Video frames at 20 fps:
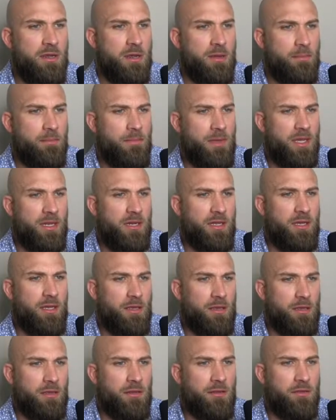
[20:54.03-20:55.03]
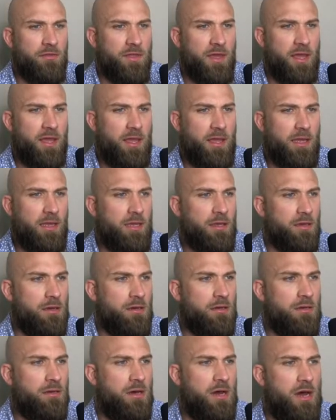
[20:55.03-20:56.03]
meaning they
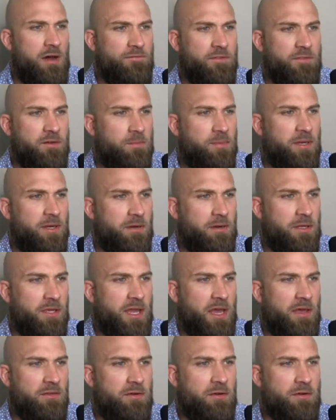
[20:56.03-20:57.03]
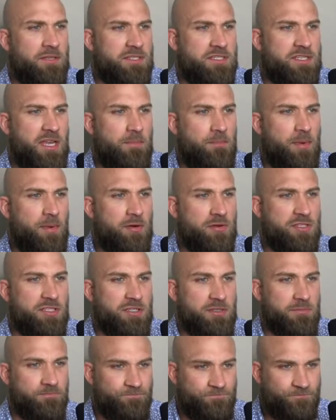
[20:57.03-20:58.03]
often appear together in the same
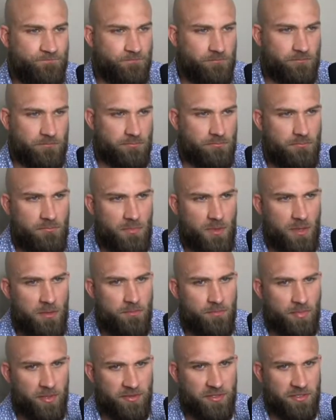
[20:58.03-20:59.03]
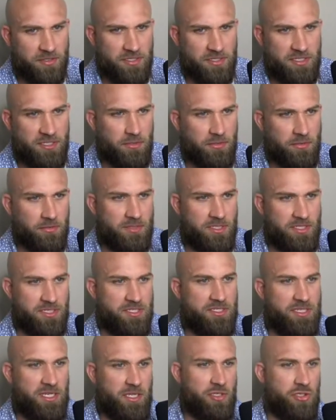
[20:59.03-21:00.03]
person, but they're still
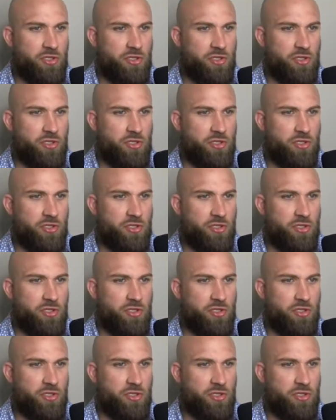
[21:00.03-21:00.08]
distinct